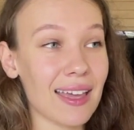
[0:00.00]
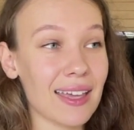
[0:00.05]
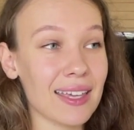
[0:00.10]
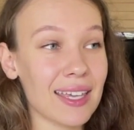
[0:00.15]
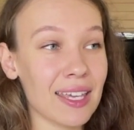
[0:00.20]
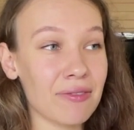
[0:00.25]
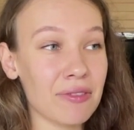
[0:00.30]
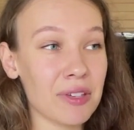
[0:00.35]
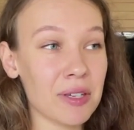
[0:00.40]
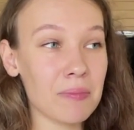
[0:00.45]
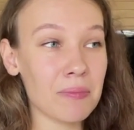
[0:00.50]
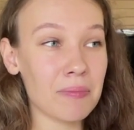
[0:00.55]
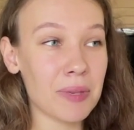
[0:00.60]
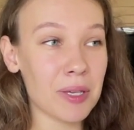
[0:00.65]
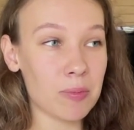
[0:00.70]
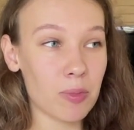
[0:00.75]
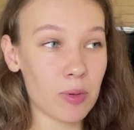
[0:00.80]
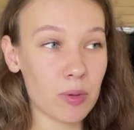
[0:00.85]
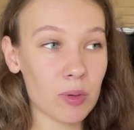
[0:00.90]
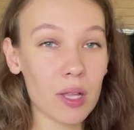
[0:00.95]
giving
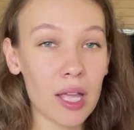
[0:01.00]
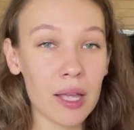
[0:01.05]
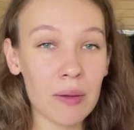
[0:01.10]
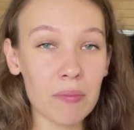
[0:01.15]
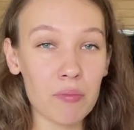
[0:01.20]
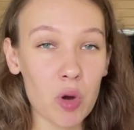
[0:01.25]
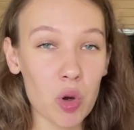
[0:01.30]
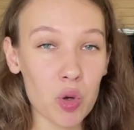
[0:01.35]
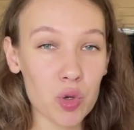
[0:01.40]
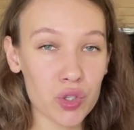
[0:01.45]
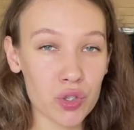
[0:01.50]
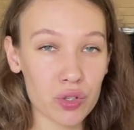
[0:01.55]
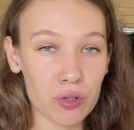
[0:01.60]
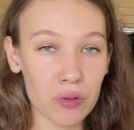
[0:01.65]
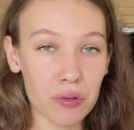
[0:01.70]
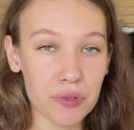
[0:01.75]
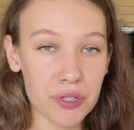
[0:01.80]
people emotional